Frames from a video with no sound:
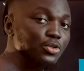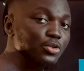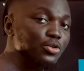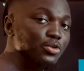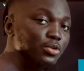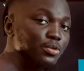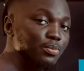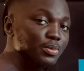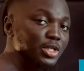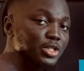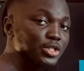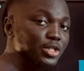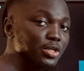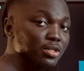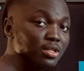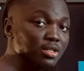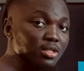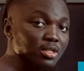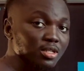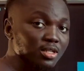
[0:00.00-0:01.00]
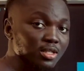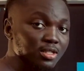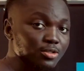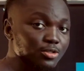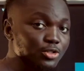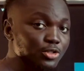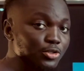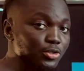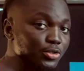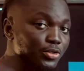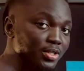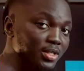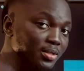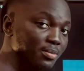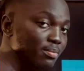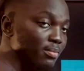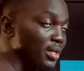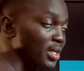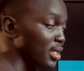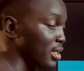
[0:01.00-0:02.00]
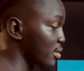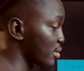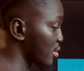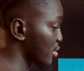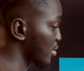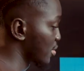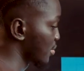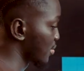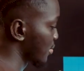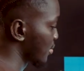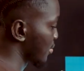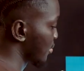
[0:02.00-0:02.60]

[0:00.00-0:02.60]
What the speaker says: to look majorly into imbalance.